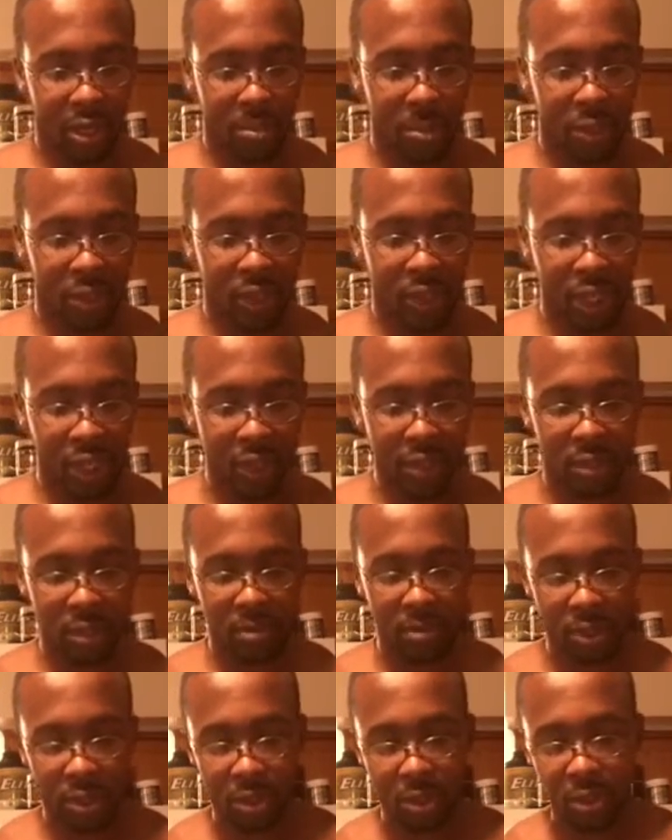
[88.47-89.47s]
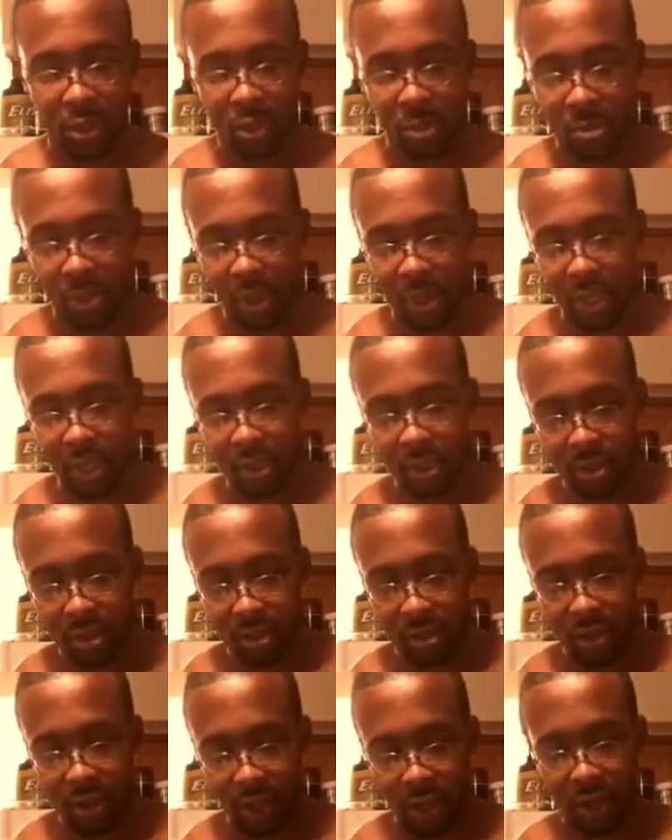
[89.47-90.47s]
potassium ascorbate,
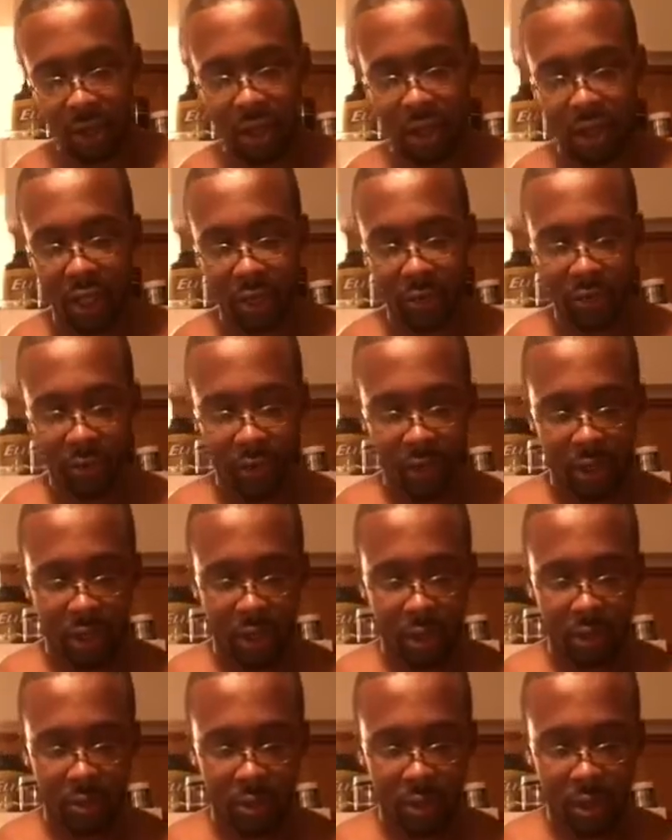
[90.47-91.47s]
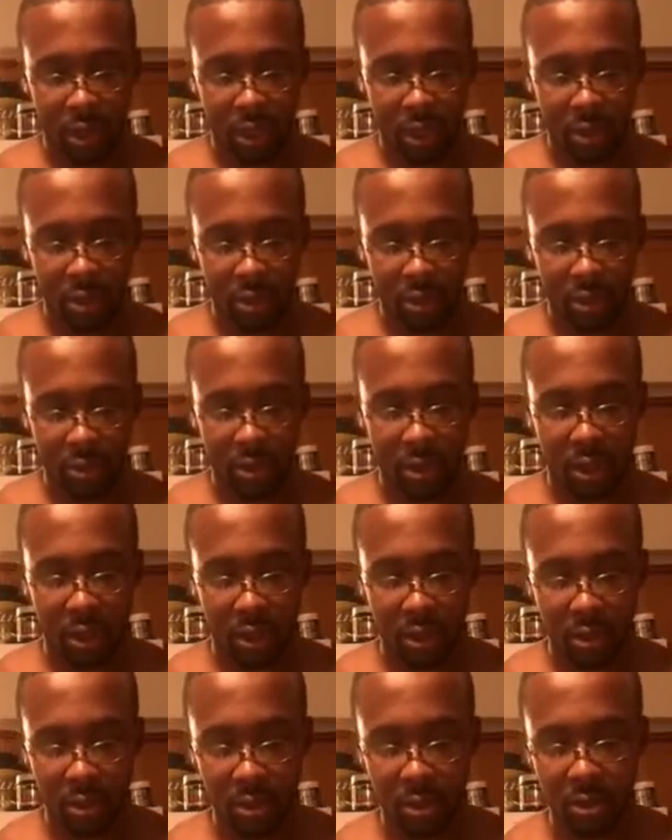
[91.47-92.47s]
yeah, all that's for electrolytes. Okay,
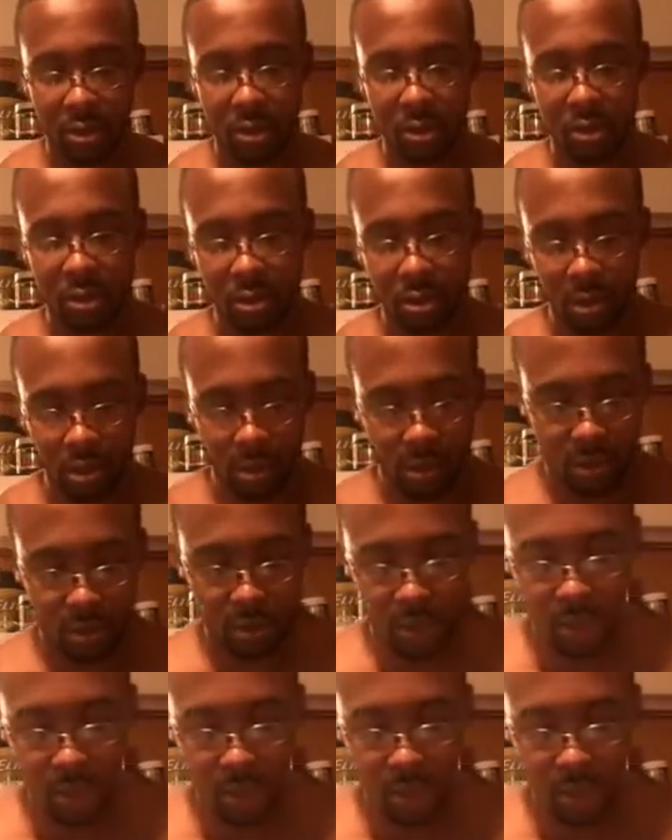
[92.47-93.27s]
that's cool.